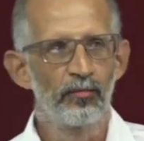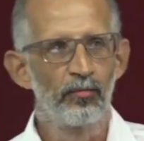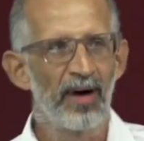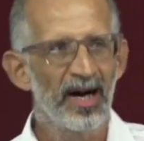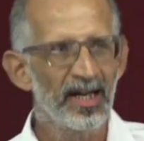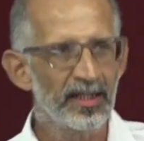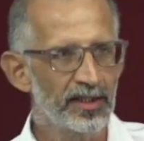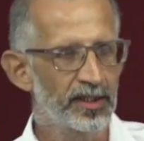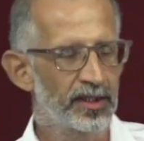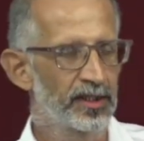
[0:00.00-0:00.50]

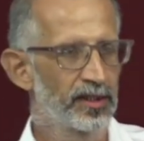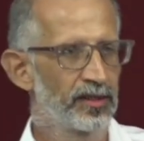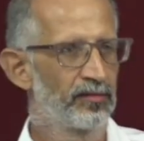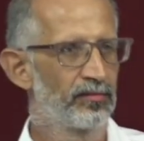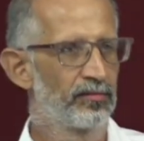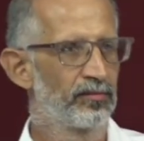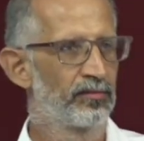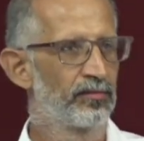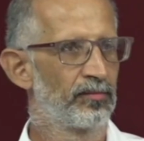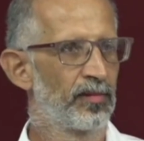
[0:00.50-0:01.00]
But
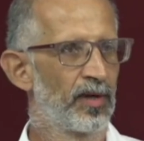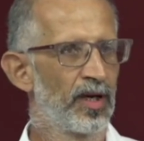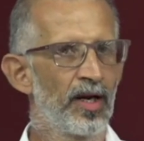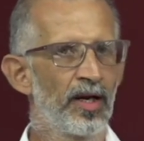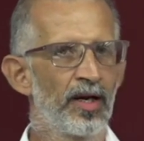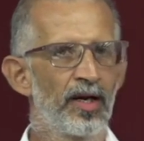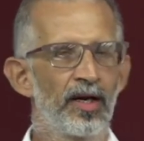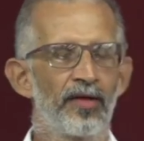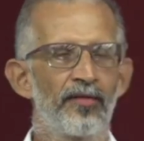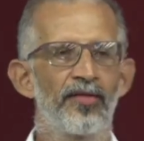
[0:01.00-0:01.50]

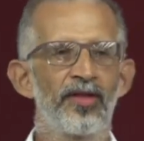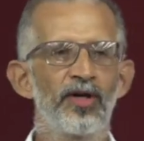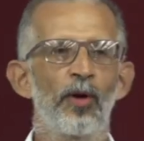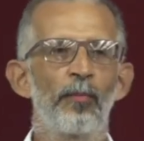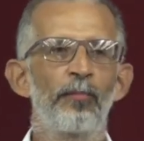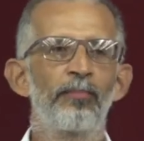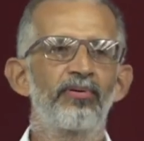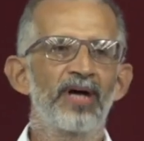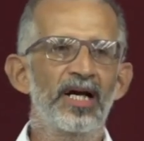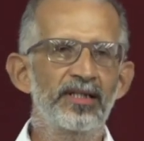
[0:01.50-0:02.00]
the
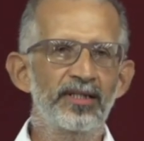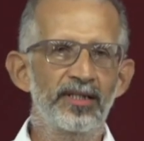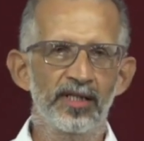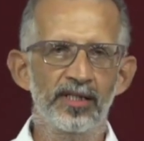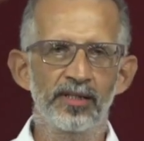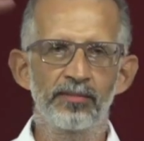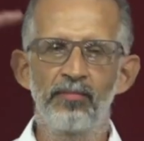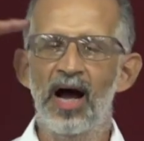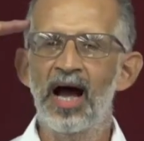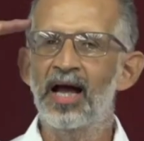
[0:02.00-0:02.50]

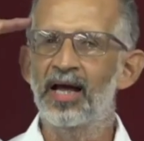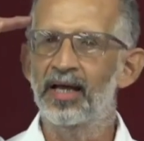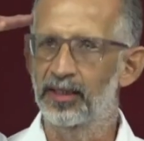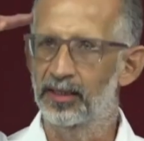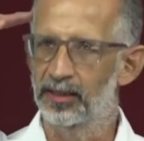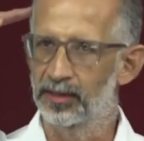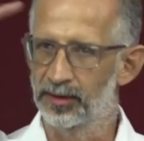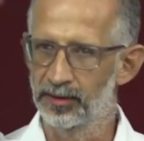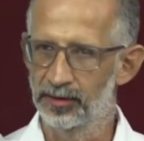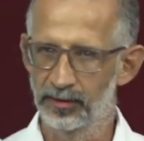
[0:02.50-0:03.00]
oppressor's
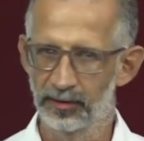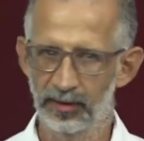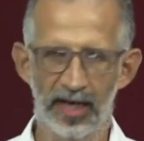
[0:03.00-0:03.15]
mind